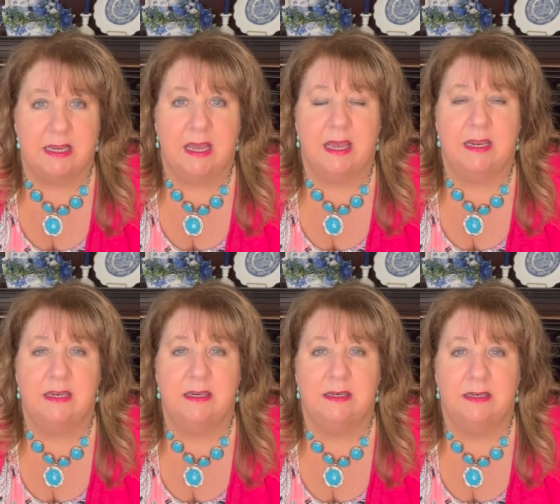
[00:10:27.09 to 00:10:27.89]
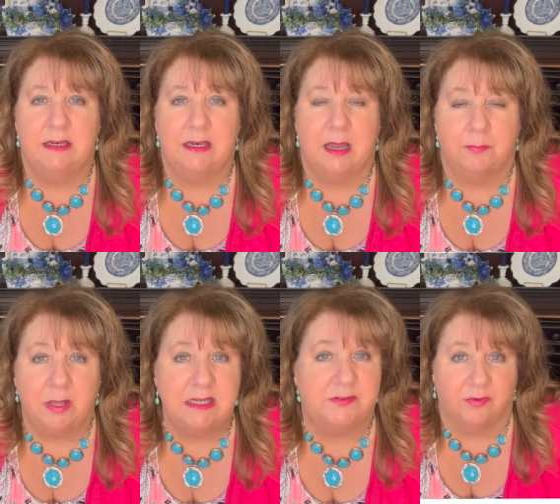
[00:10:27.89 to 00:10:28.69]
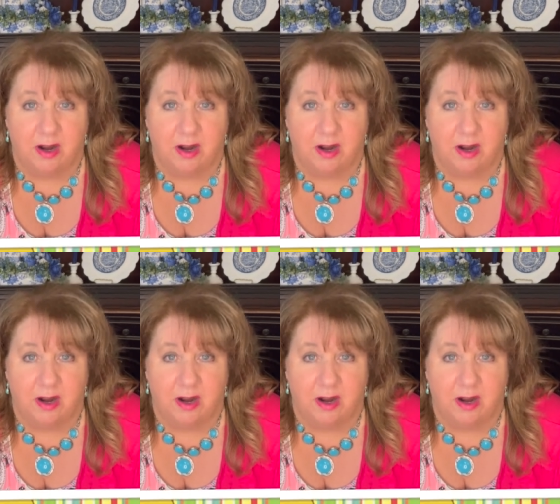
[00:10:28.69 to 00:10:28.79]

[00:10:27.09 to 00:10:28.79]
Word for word: and a place for